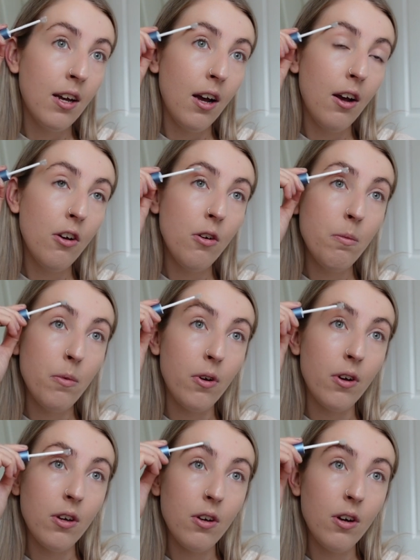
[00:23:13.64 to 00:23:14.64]
Oh
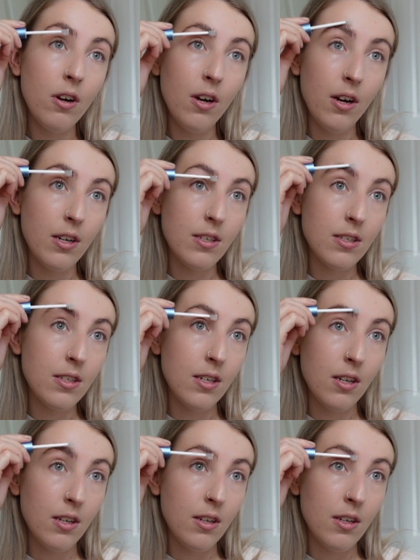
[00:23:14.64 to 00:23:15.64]
my God,
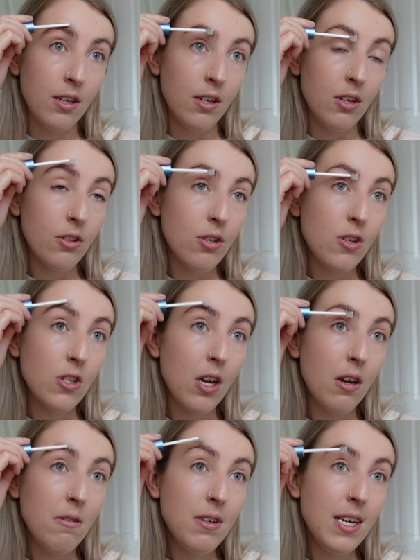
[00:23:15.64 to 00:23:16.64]
you're
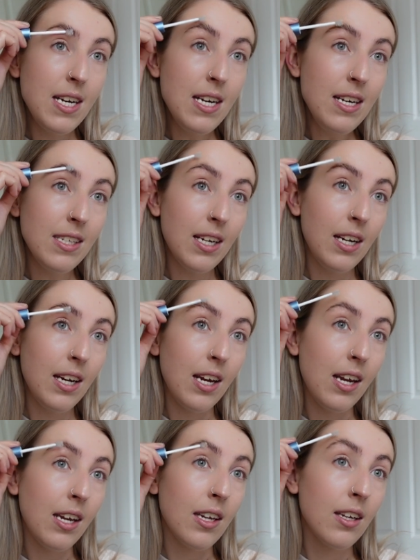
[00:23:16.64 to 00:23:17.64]
so
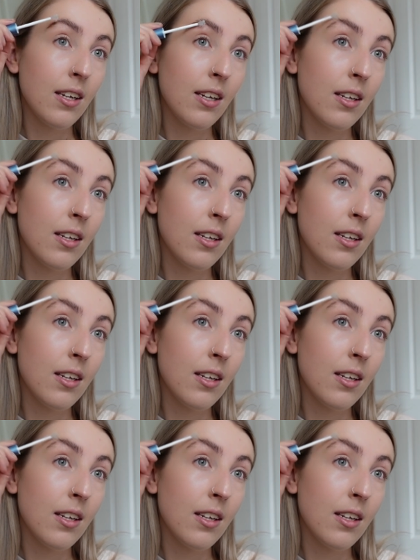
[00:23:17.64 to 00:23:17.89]
needy.